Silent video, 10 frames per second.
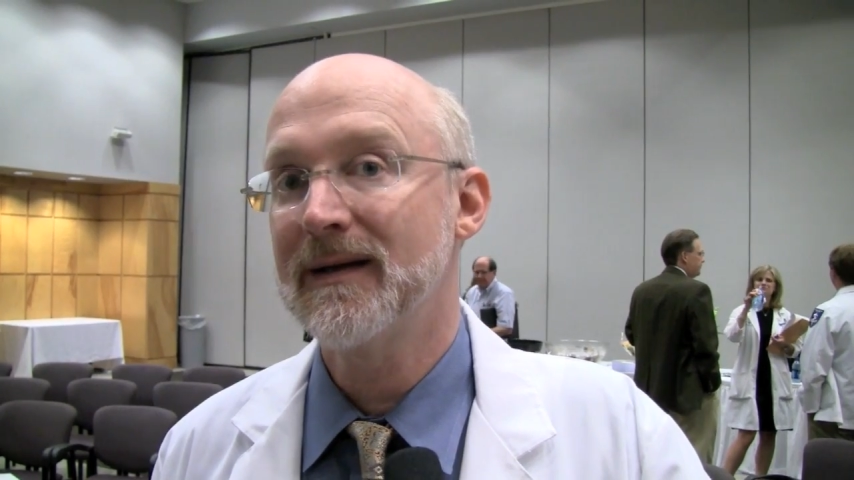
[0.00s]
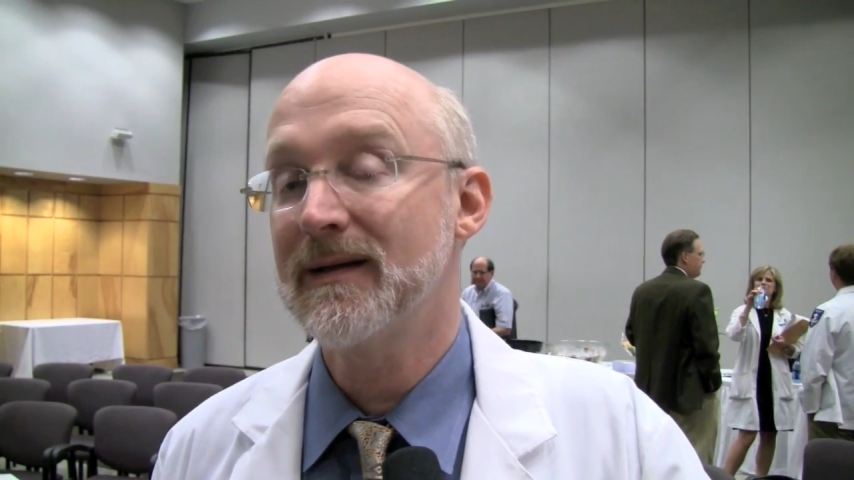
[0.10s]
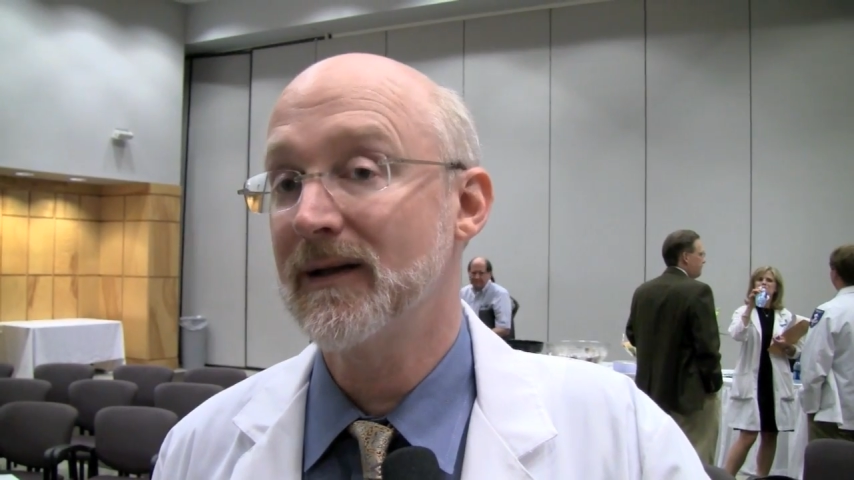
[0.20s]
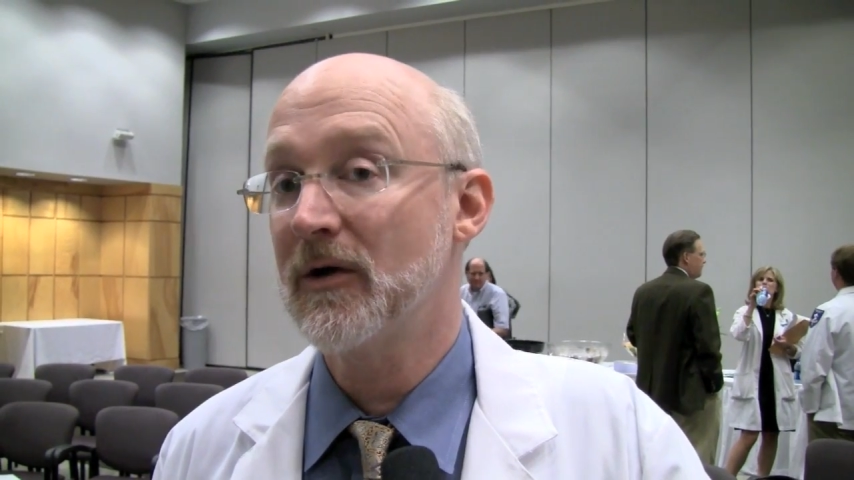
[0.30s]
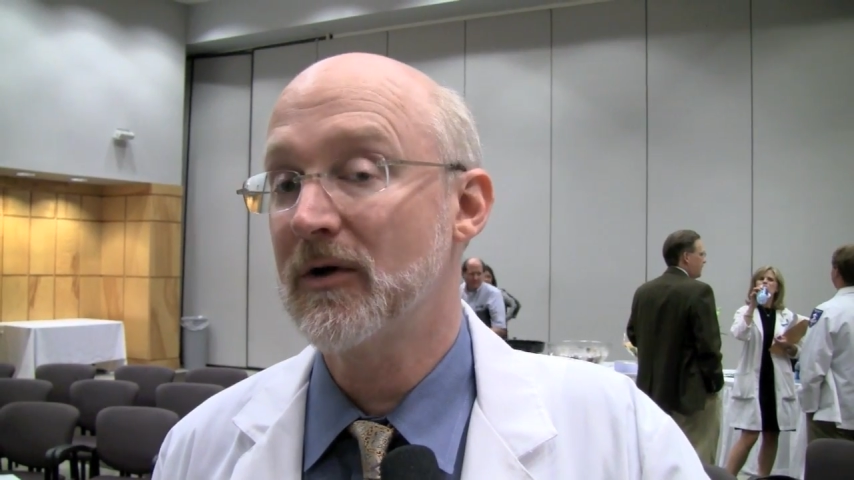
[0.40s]
in
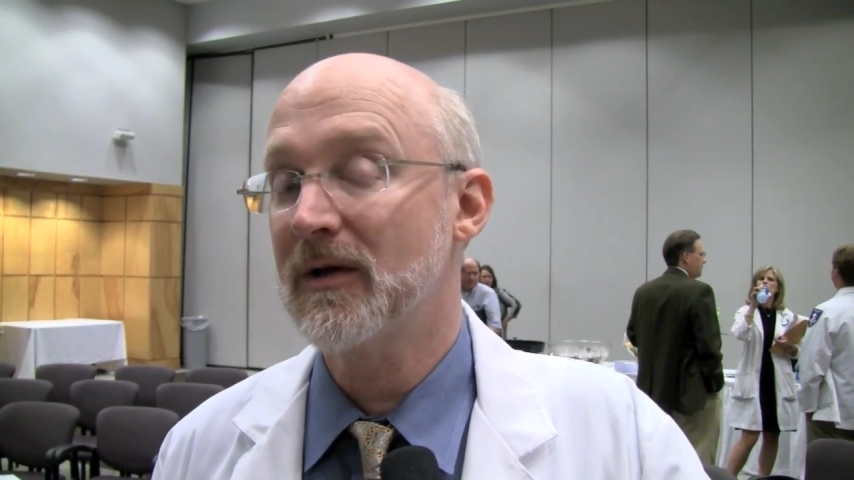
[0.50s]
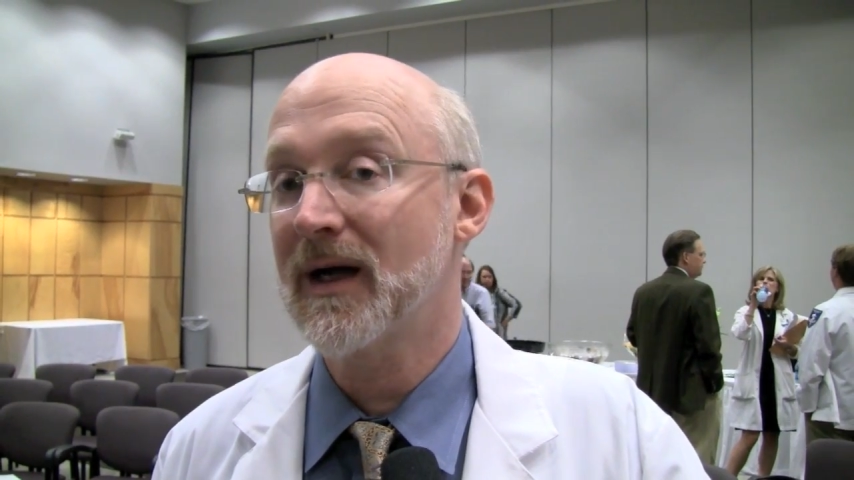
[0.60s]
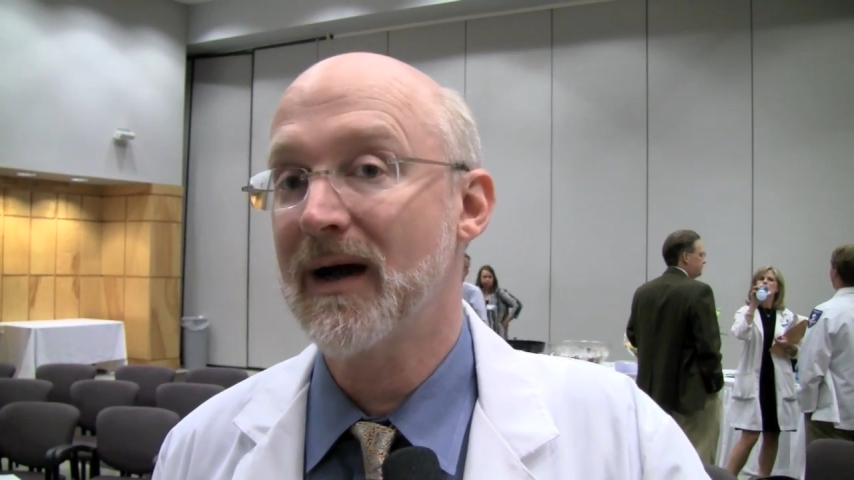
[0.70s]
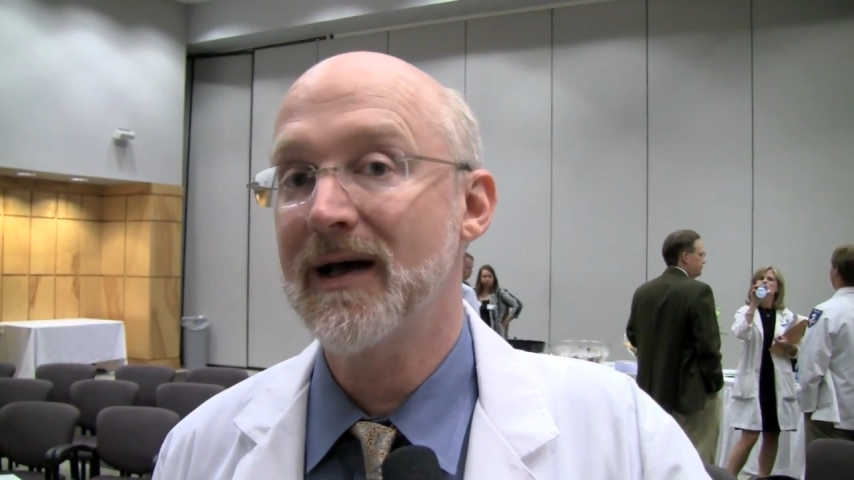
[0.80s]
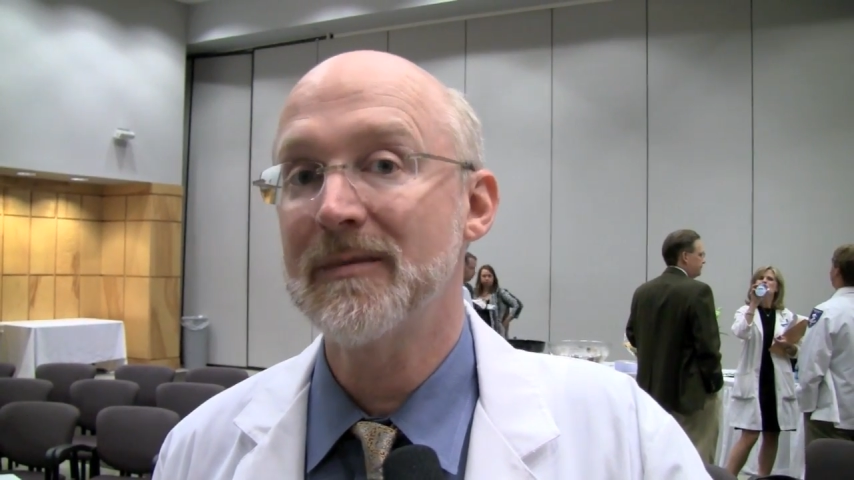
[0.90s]
the local
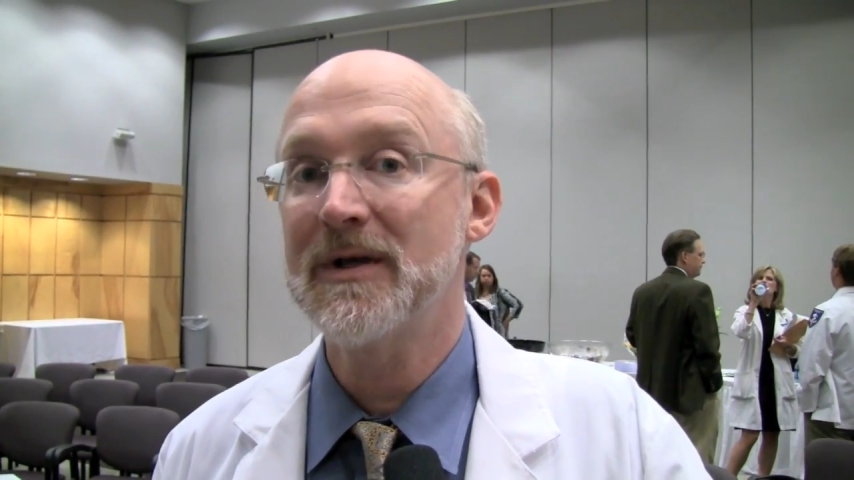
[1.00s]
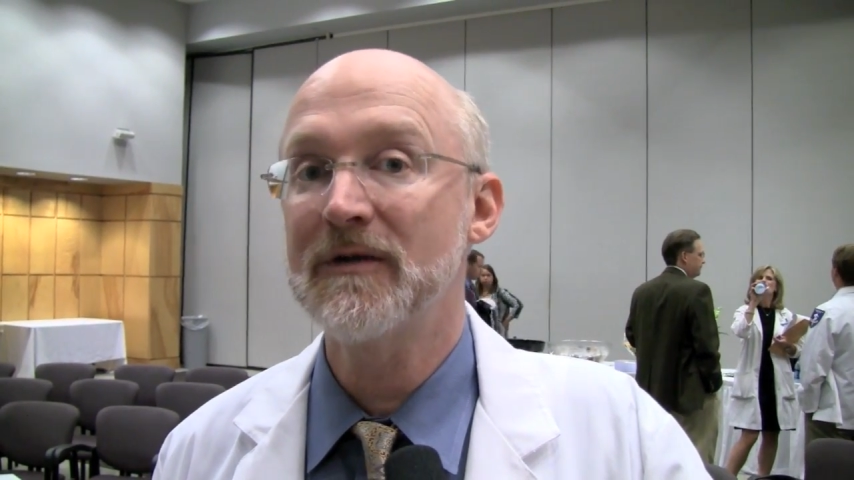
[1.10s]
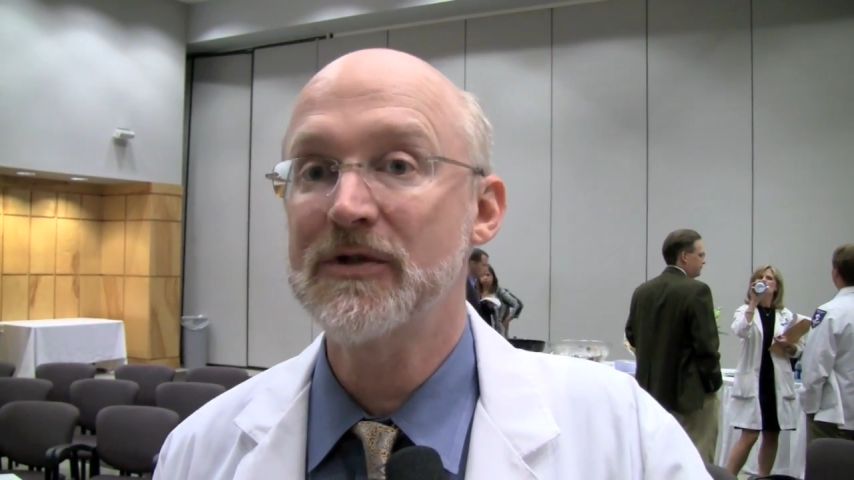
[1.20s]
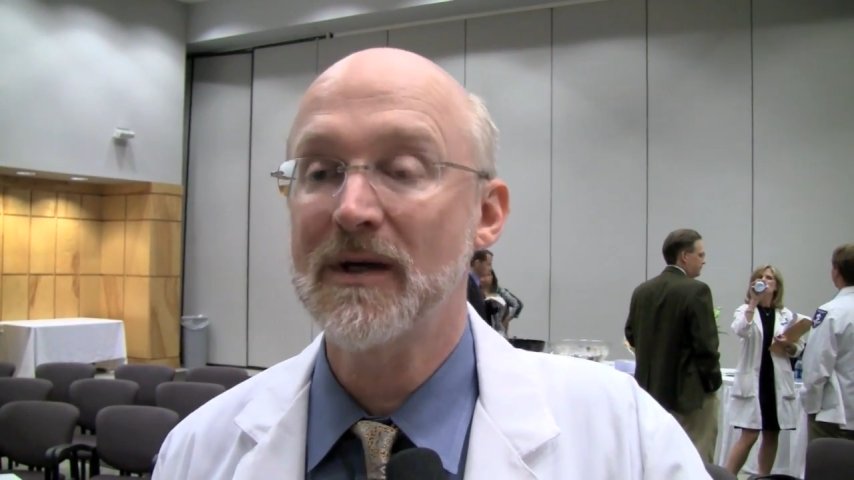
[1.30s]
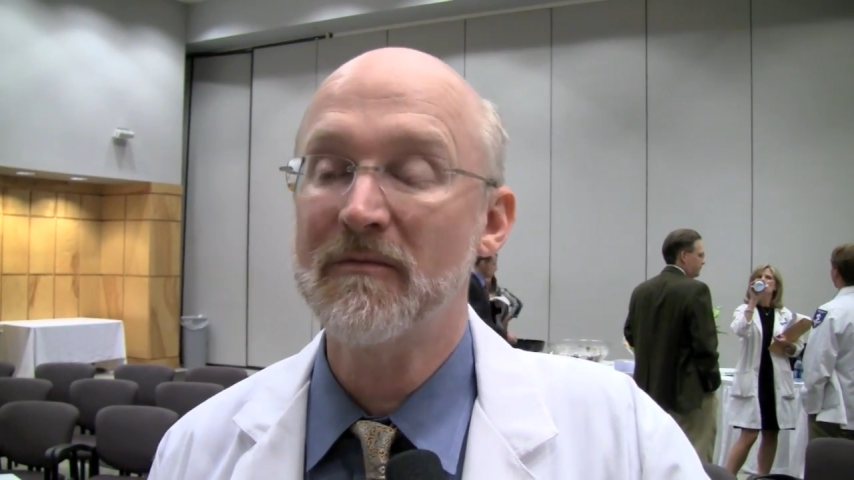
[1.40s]
economy
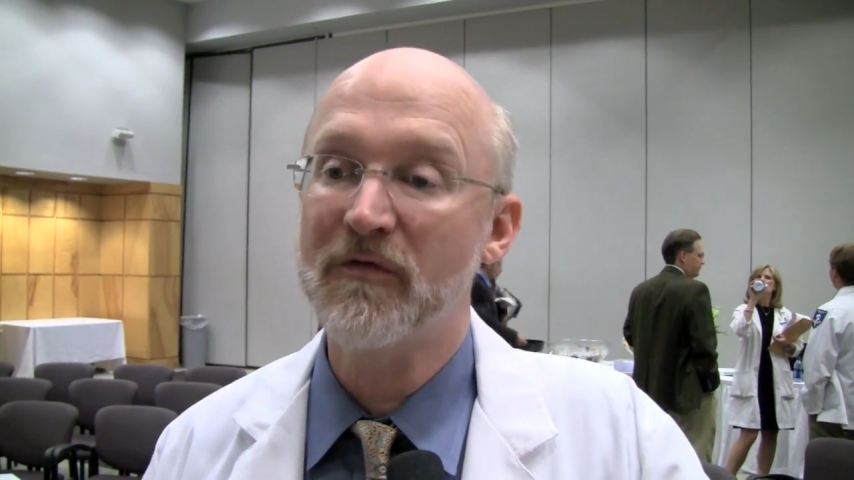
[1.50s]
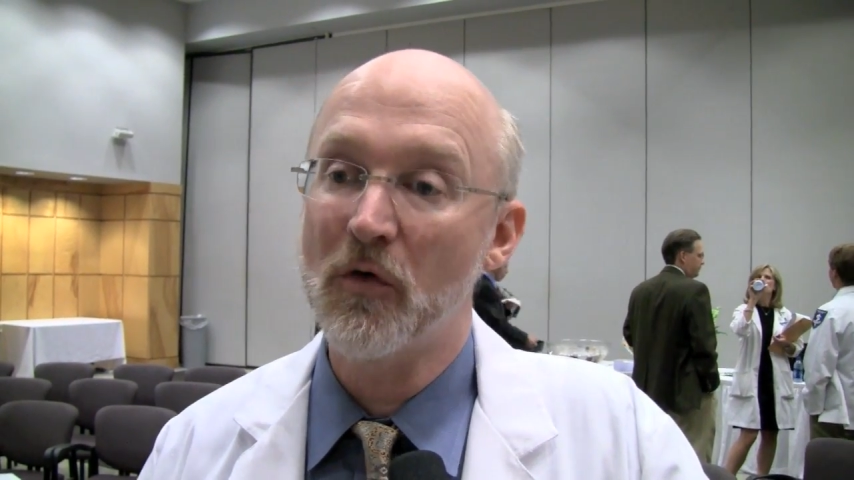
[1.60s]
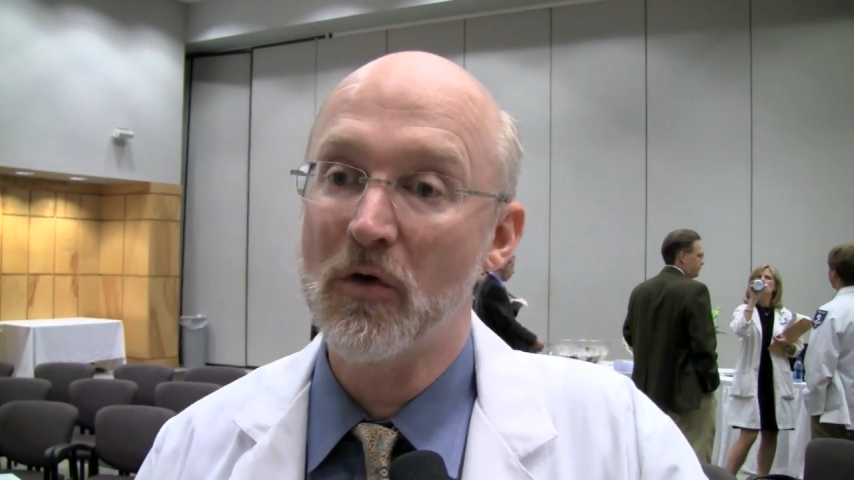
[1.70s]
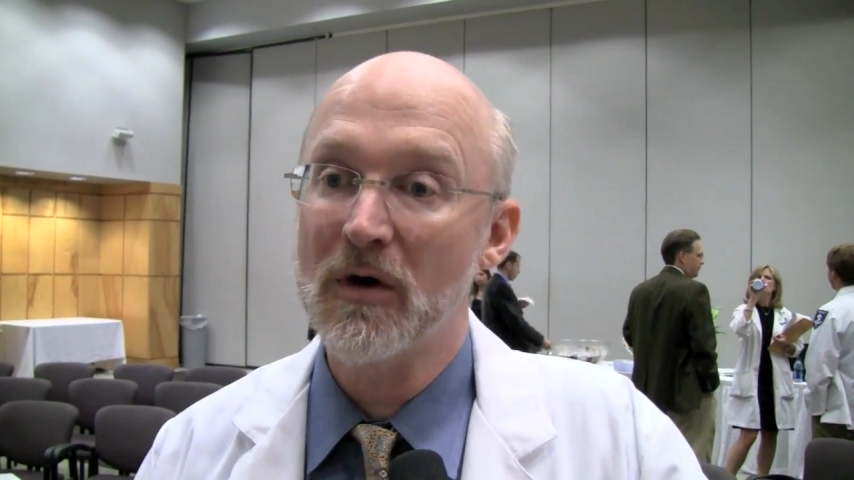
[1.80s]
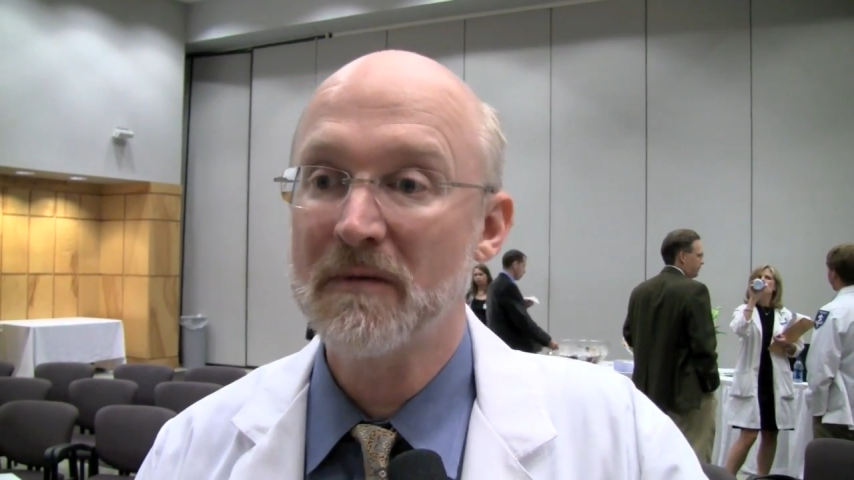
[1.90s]
of some
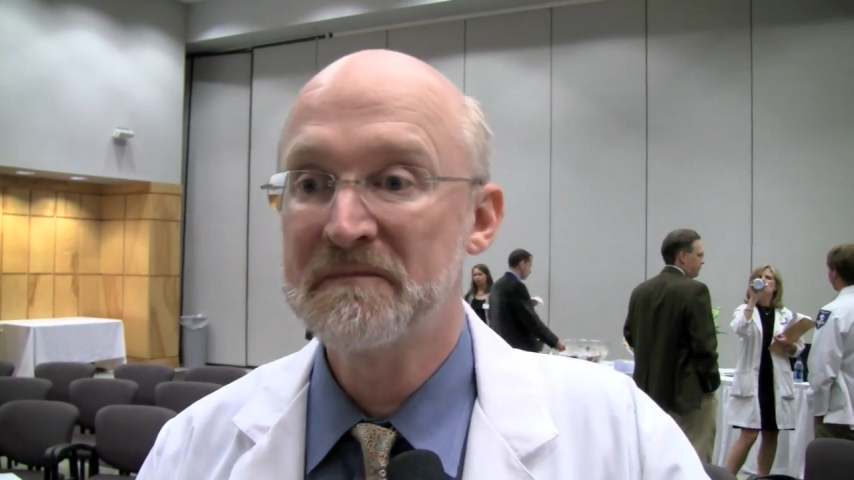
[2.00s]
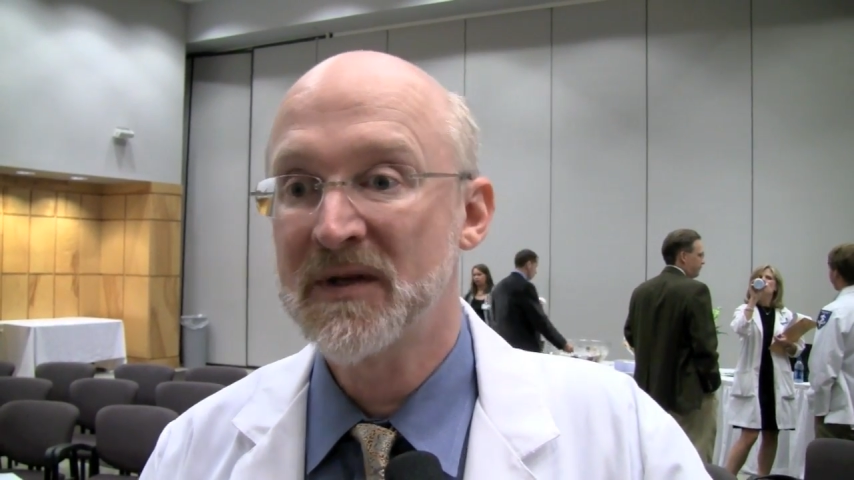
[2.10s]
four